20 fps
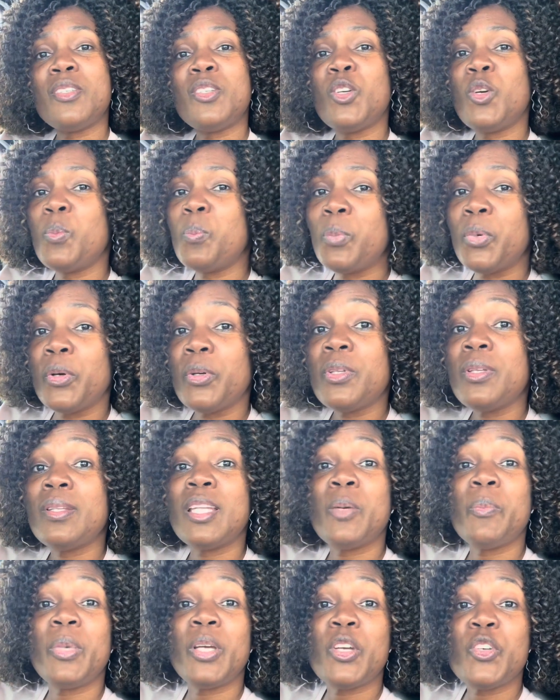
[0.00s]
Don't burden
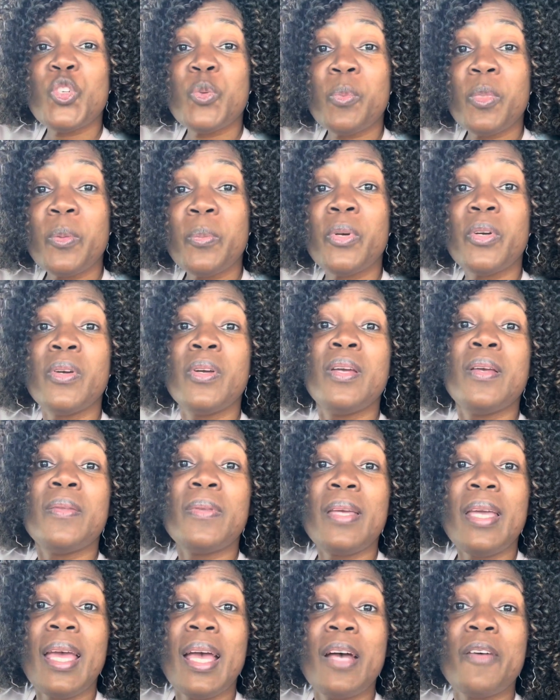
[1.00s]
them, because remember,
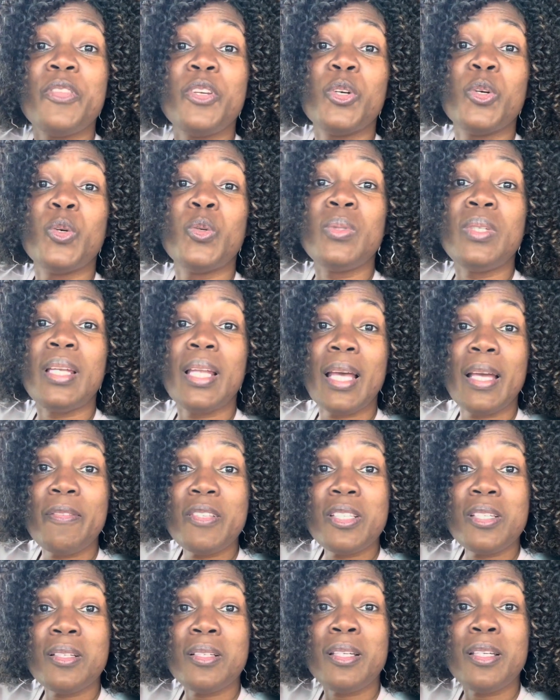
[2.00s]
they have their own
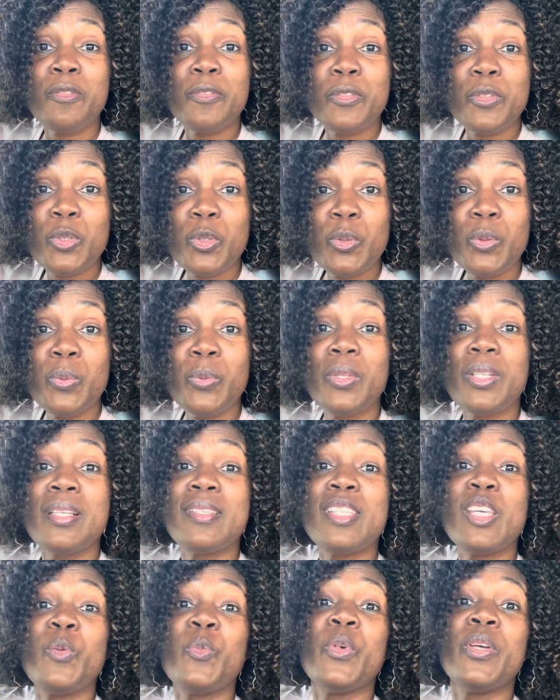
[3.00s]
lives to live too, the
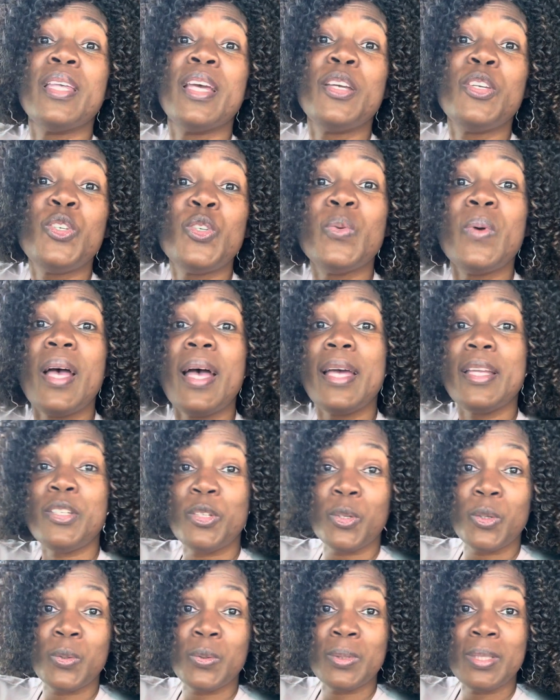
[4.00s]
same way that you had
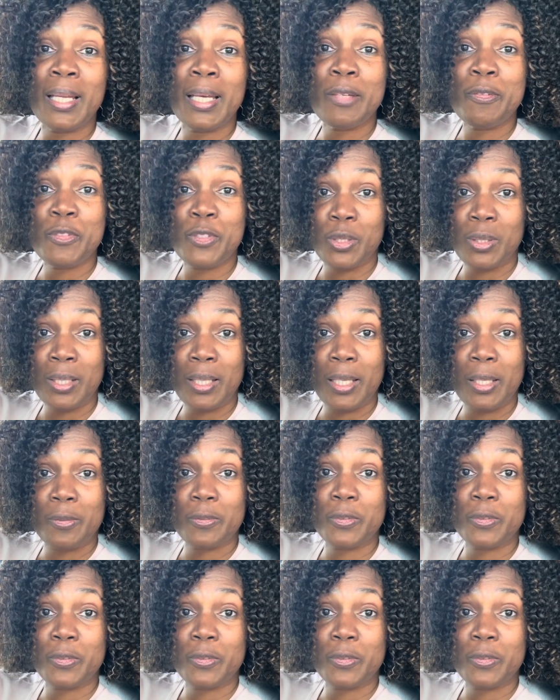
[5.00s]
your own life to live.